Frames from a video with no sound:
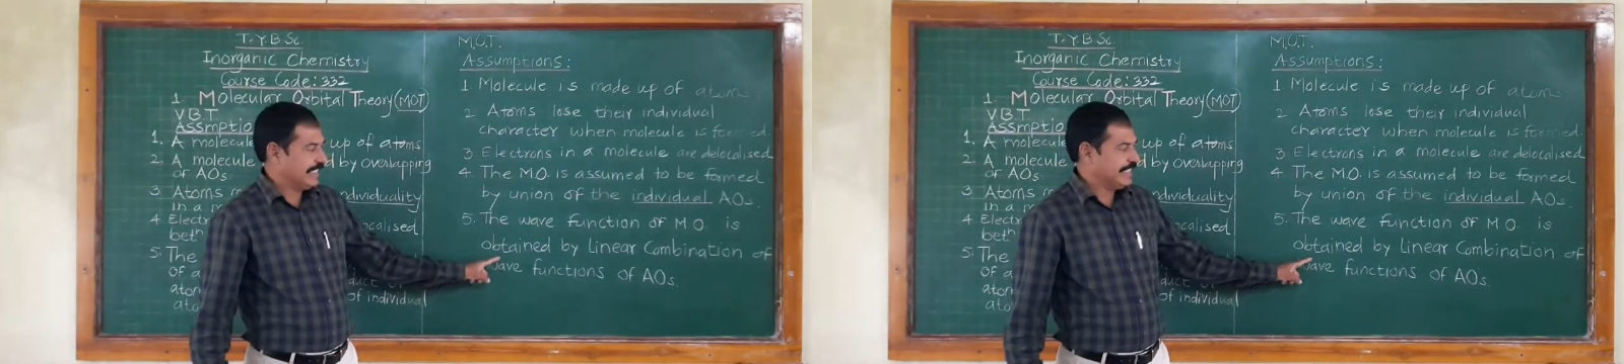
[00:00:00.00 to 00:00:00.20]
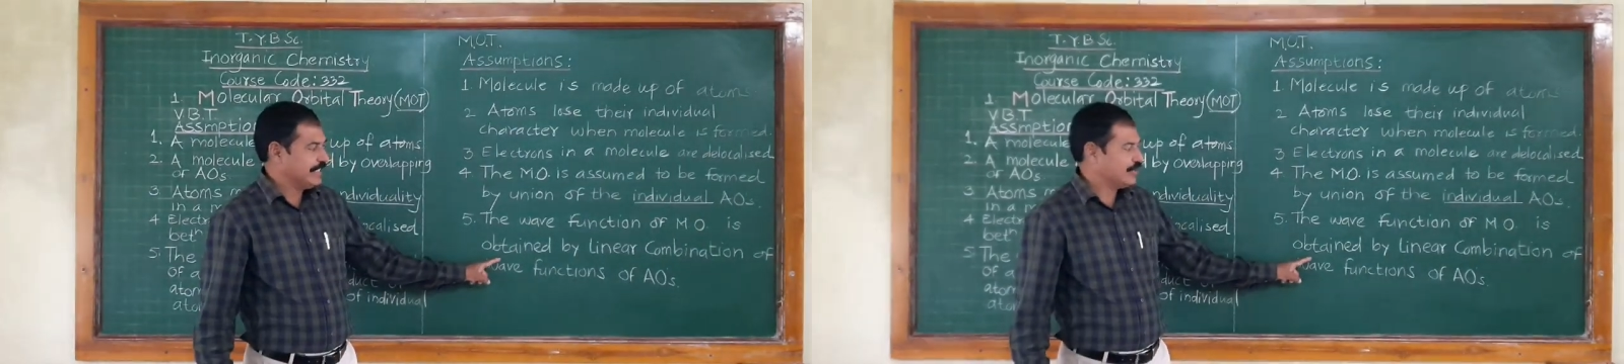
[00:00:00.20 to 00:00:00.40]

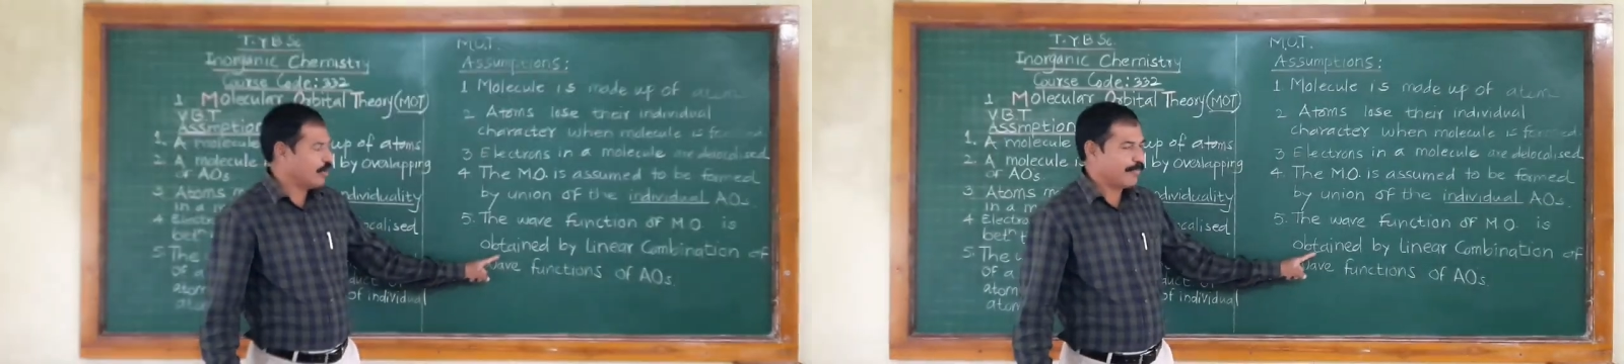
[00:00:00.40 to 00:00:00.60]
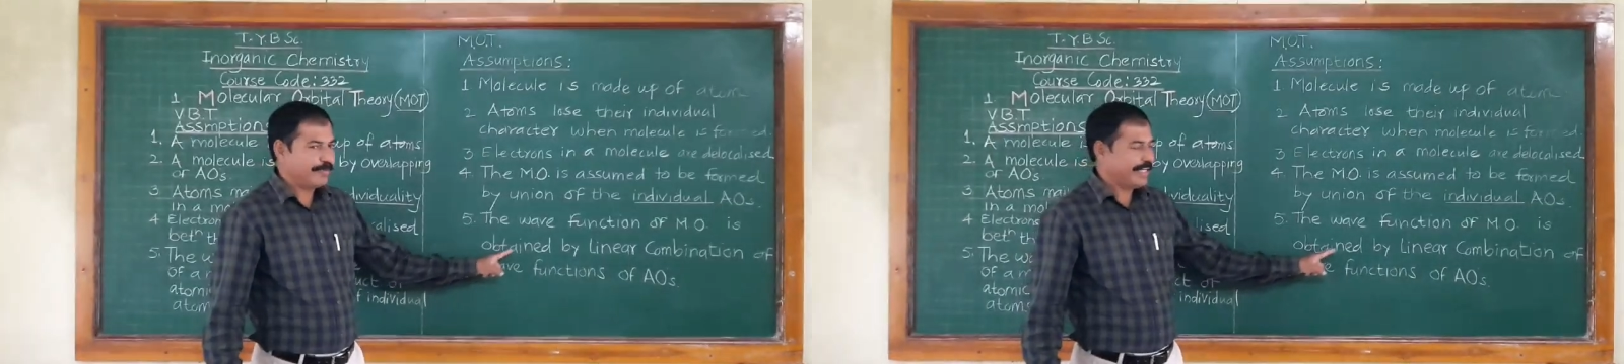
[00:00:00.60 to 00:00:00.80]
is
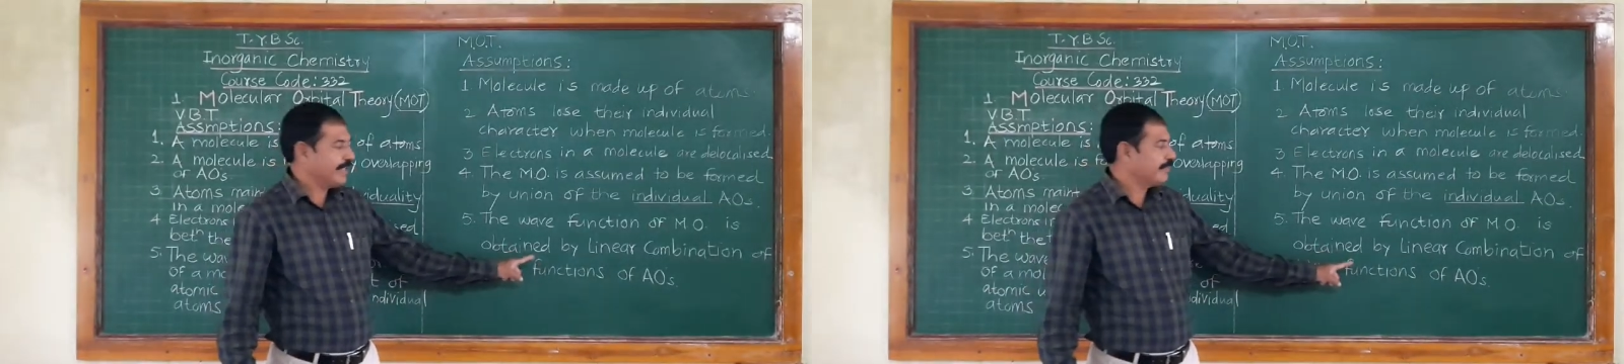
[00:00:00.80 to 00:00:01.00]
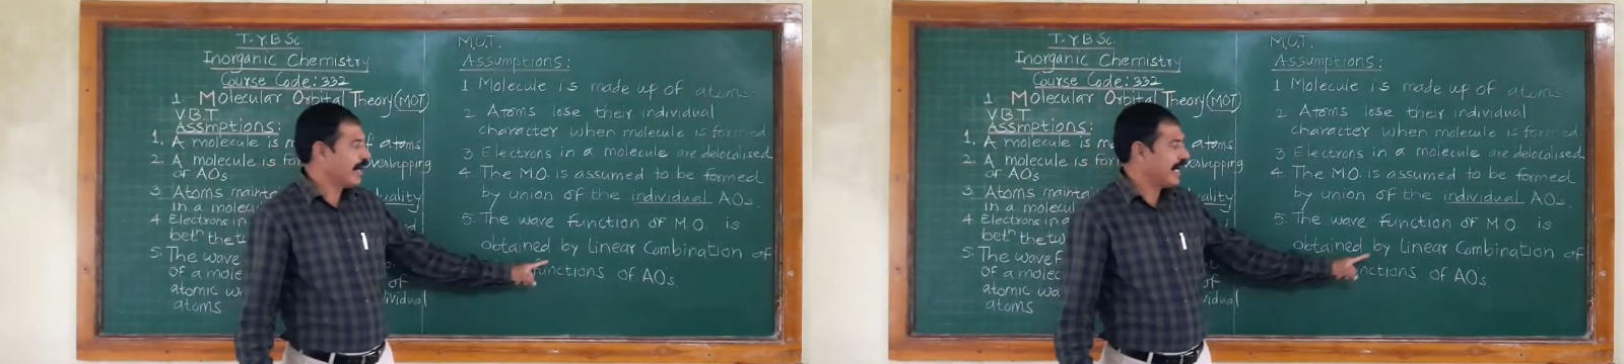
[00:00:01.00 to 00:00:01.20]

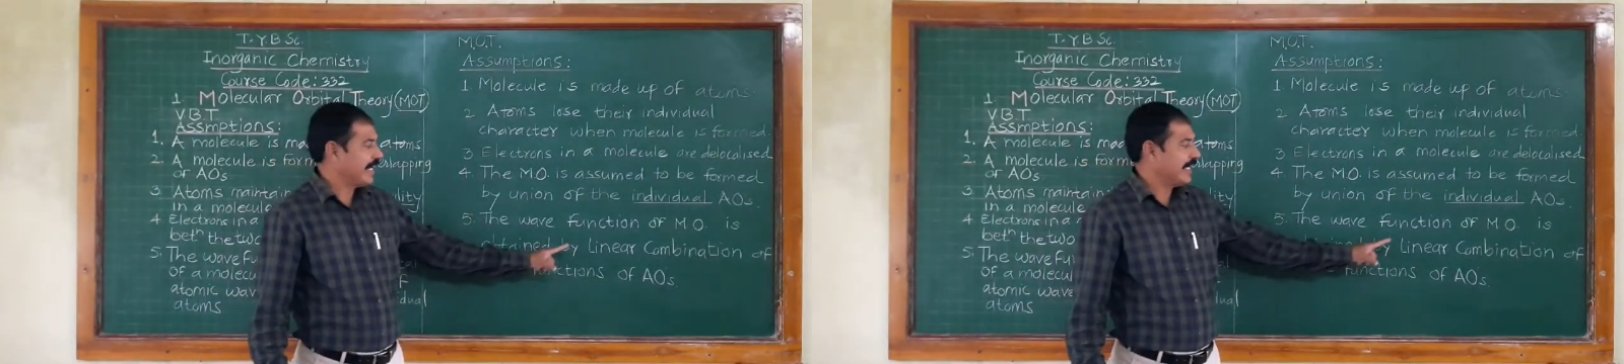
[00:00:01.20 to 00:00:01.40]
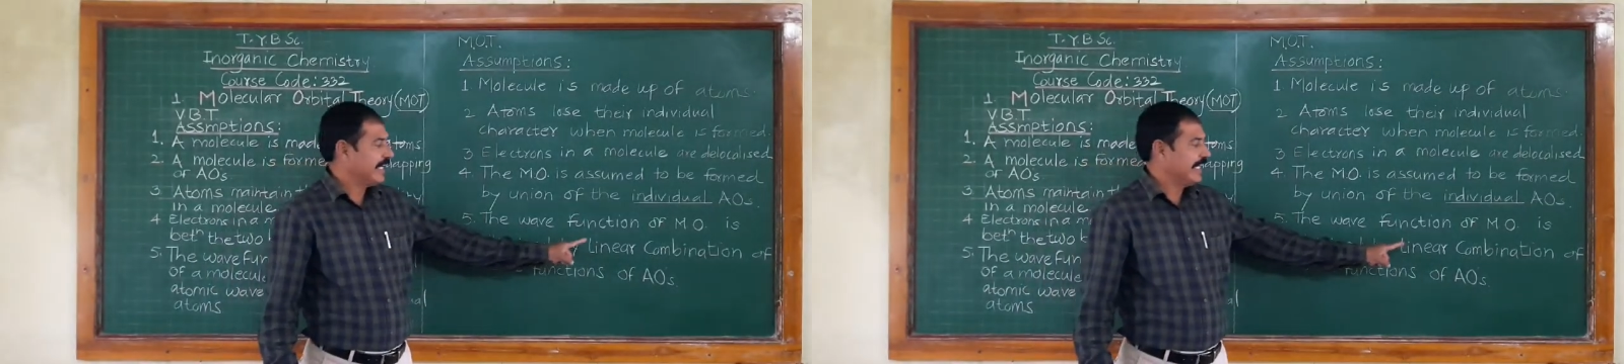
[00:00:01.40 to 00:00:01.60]
obtained
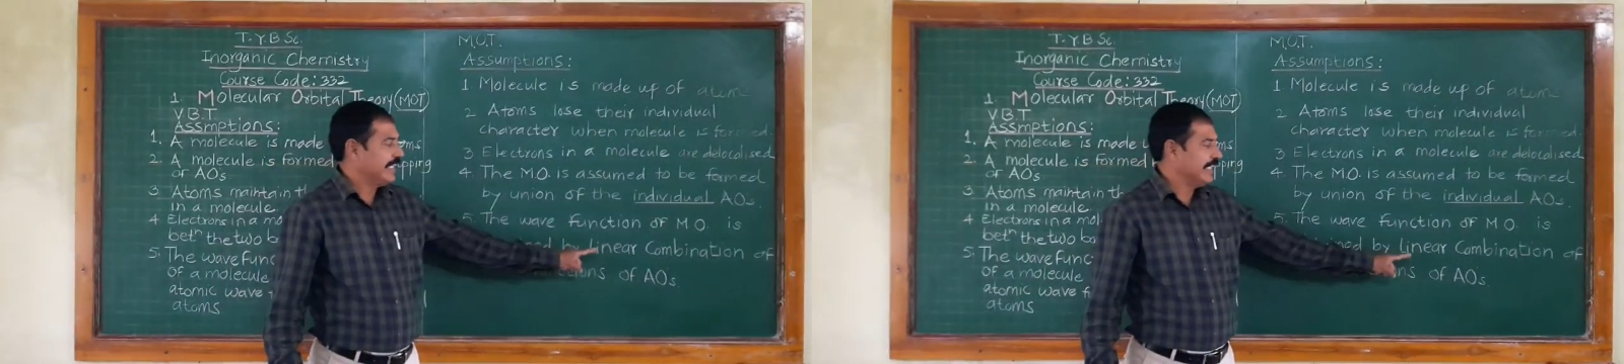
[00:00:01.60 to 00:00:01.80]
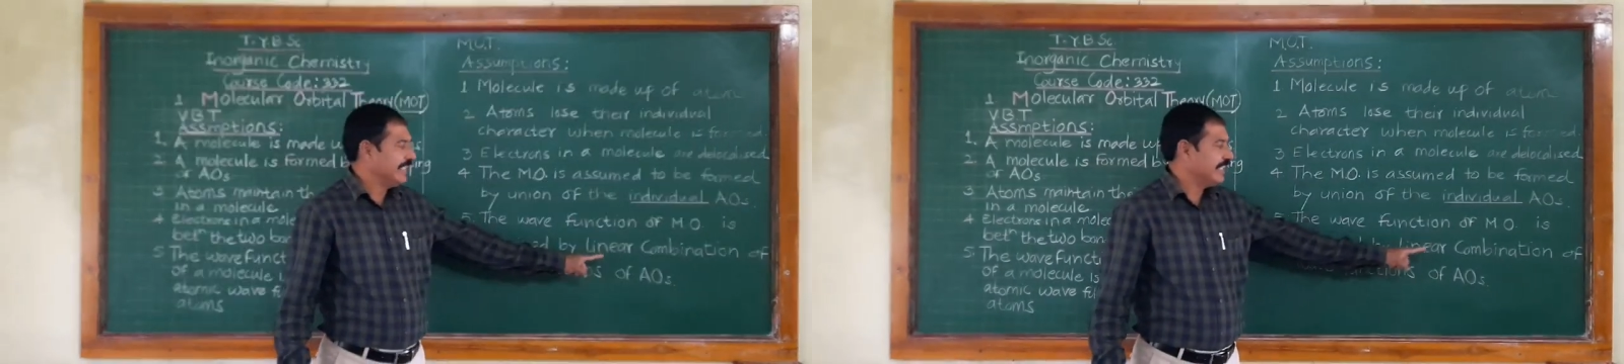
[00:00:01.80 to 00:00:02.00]
by
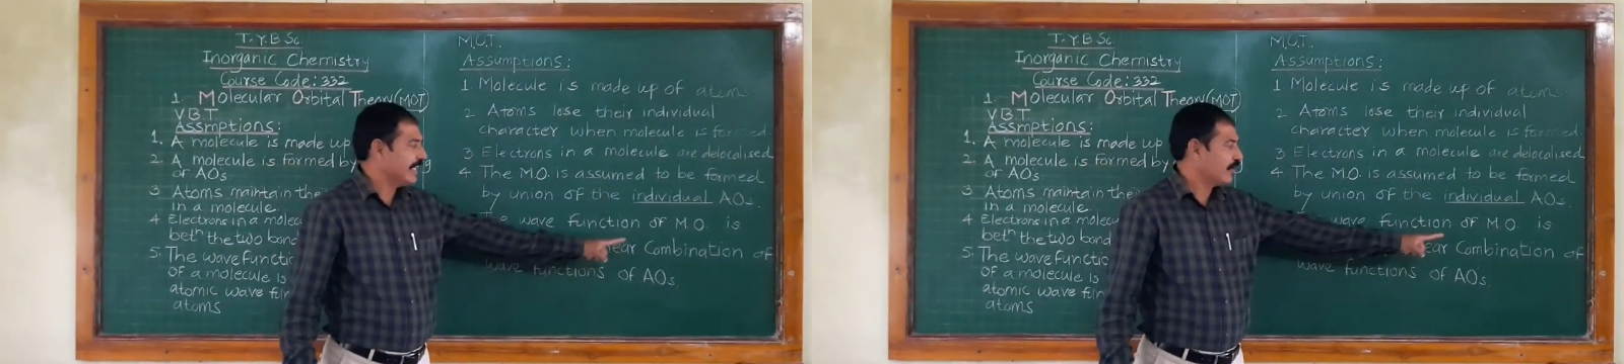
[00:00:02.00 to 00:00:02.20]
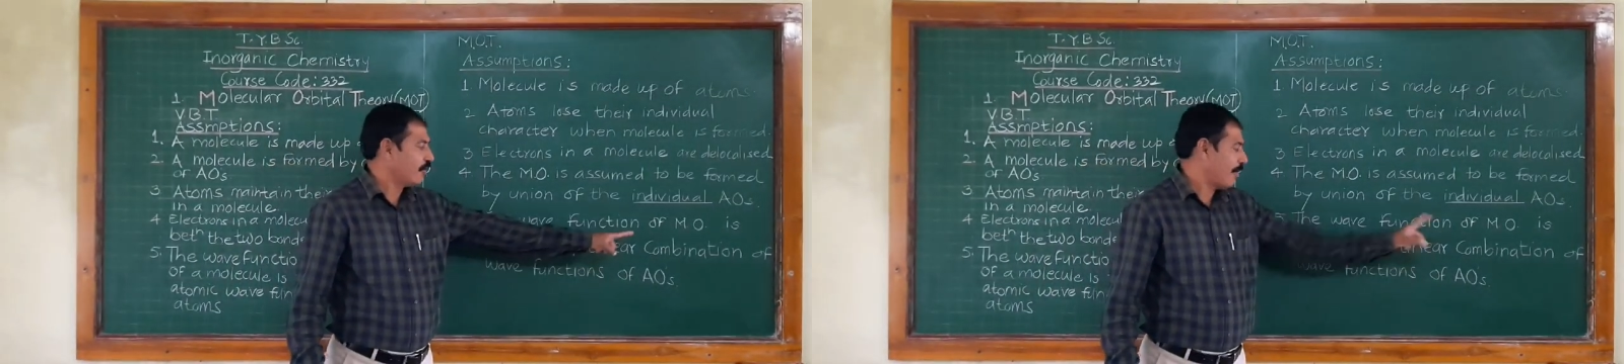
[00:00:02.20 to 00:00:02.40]

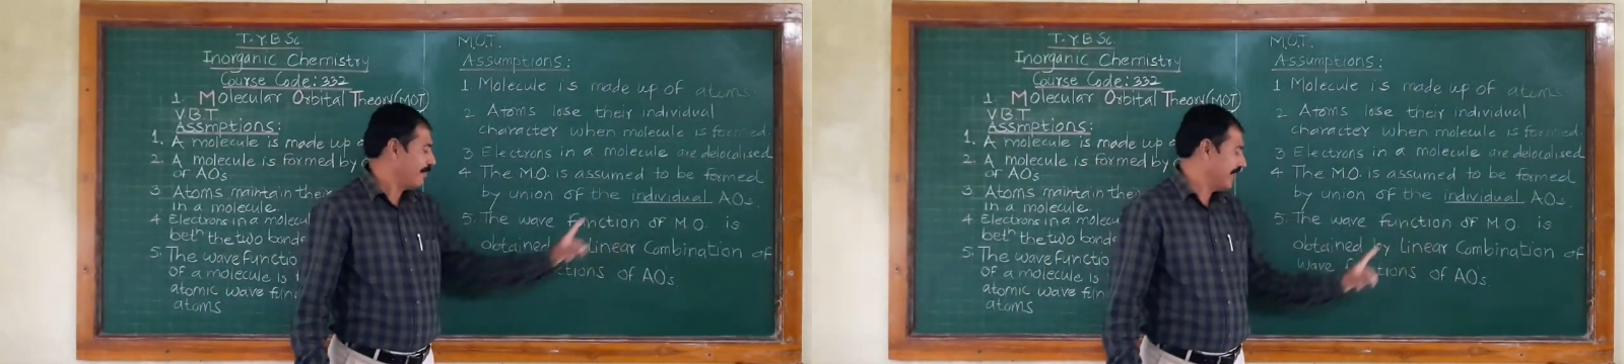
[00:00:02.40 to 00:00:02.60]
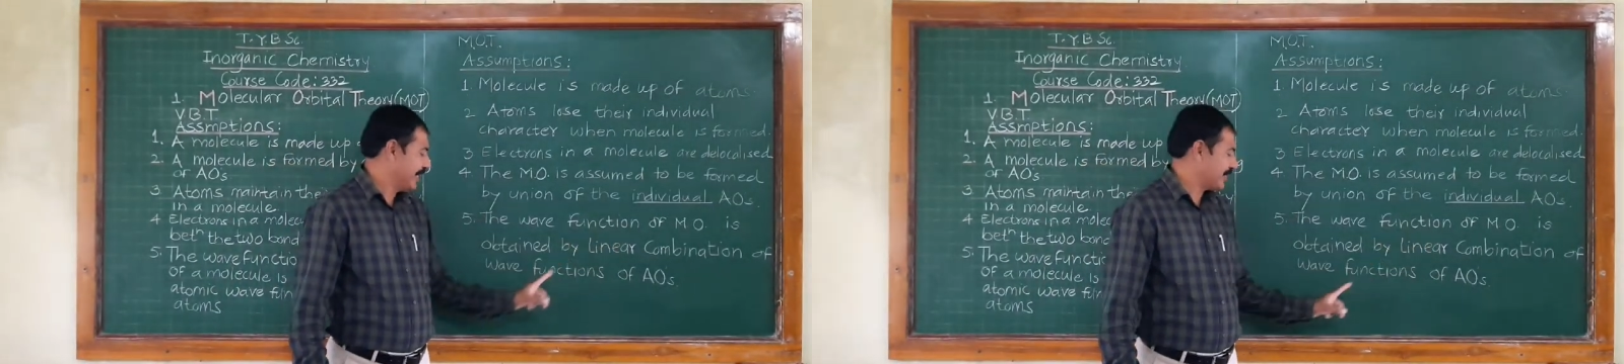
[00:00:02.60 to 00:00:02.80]
linear
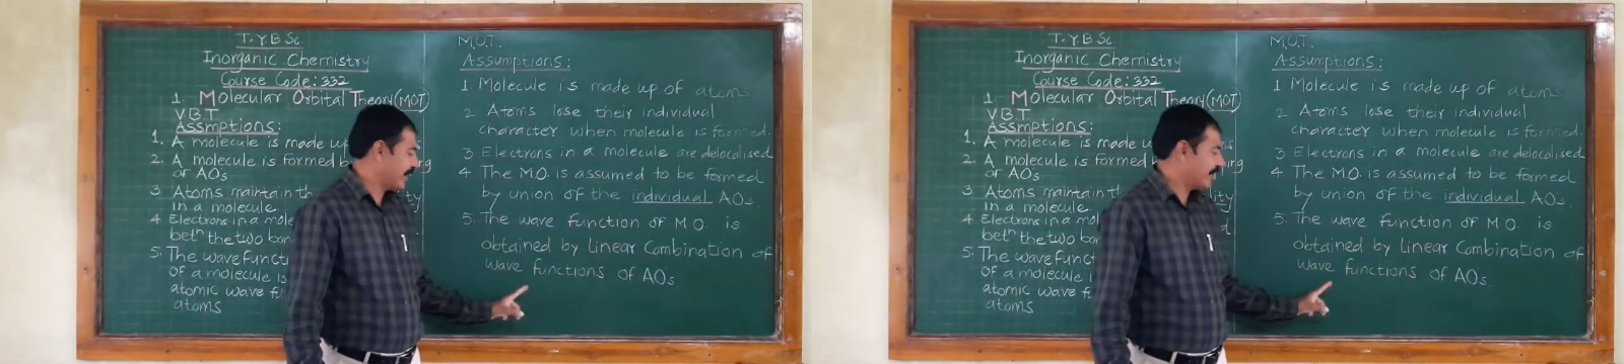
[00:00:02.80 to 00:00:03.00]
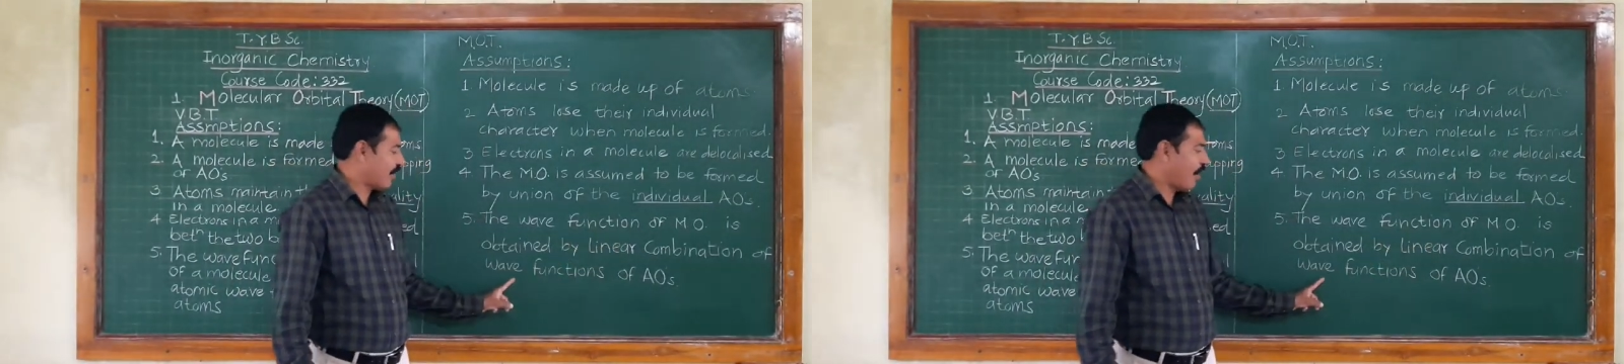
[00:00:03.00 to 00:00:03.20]
combination